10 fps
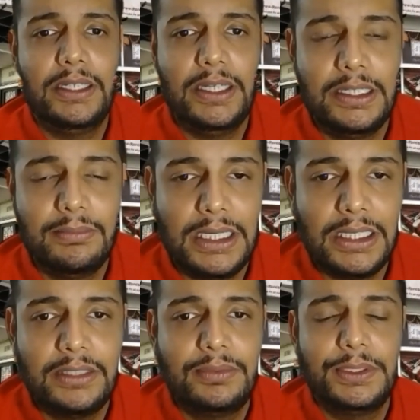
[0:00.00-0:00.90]
in the
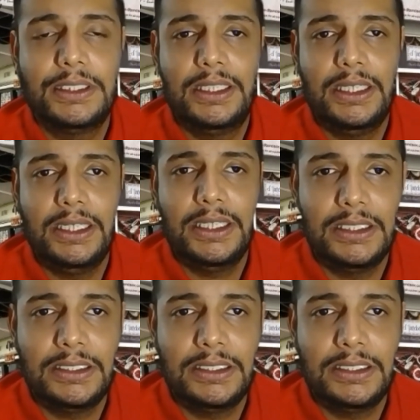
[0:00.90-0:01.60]
market for 30 years,